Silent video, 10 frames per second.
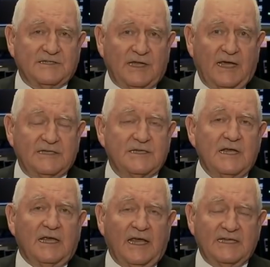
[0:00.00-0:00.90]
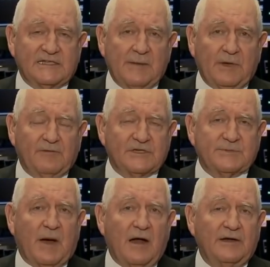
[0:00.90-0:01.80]
States. He's simply
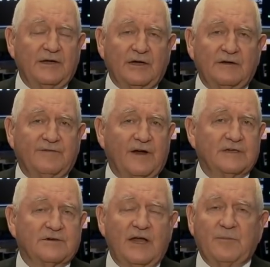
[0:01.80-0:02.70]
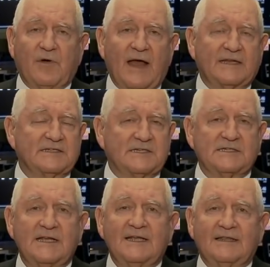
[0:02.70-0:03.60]
responding to unfair trade practices
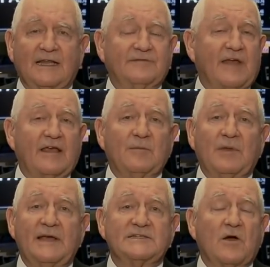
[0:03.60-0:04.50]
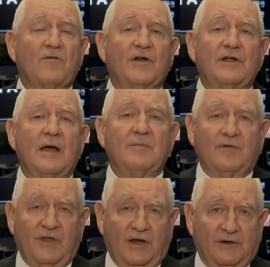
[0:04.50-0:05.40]
that have taken place over a number of
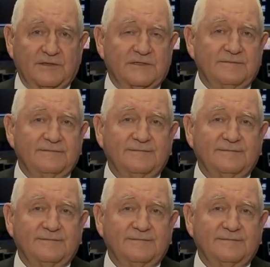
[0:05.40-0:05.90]
years.